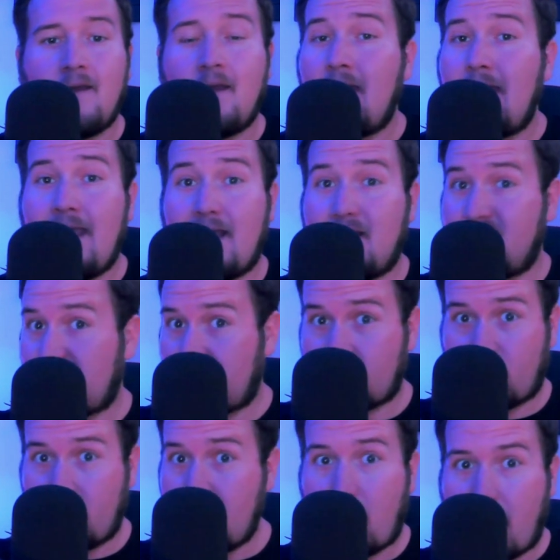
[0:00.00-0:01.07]
He has
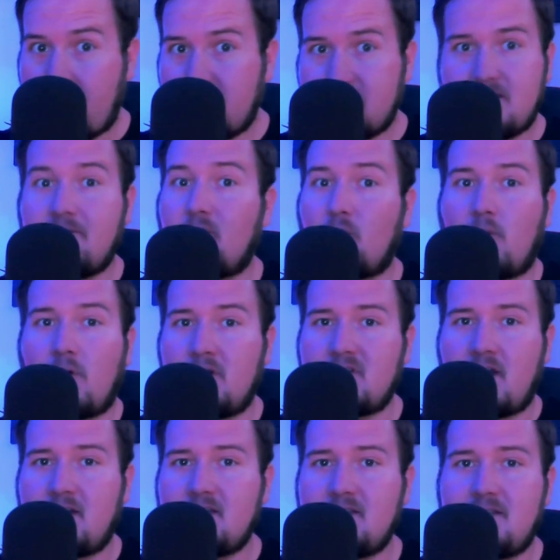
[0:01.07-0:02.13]
3 wide receiver ones
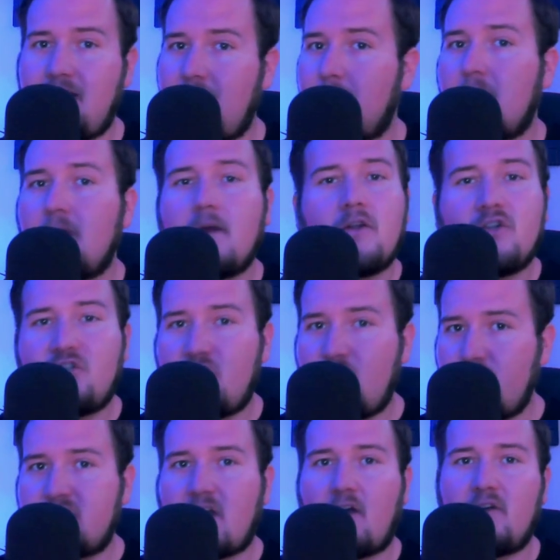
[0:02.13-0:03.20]
on his team, 2
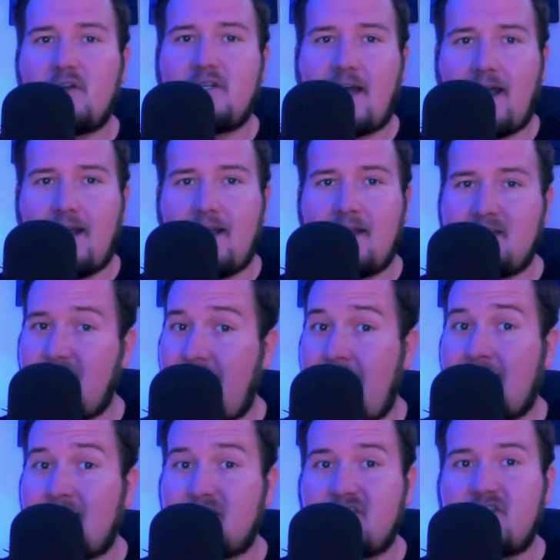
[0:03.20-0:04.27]
solid tight ends,
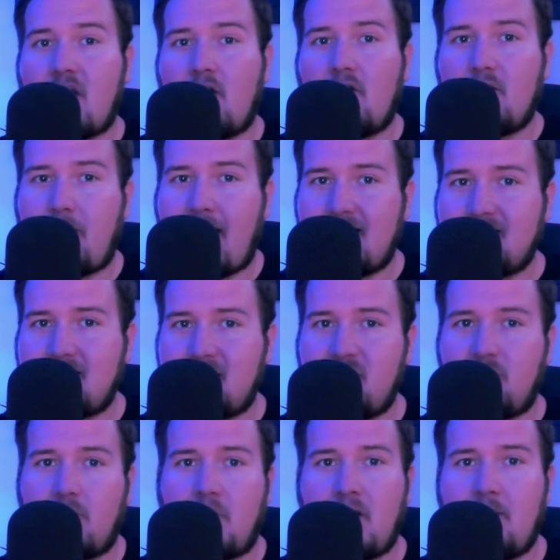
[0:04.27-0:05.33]
and a solid pass-catching
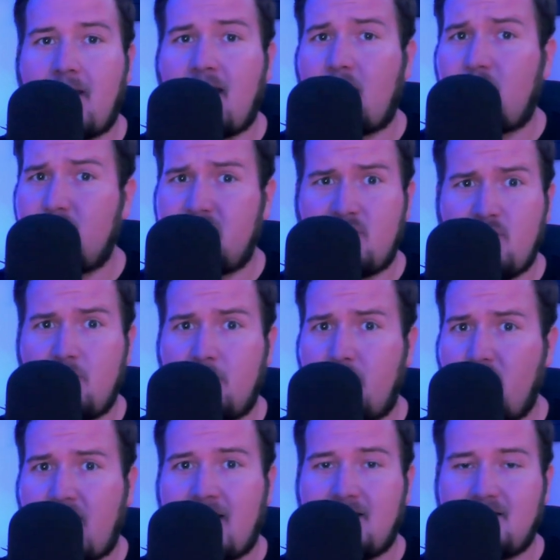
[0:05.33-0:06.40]
running back with 2
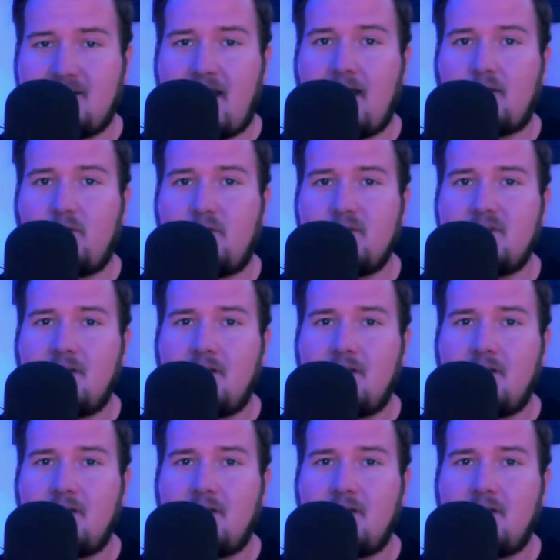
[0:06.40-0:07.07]
bookend tackles.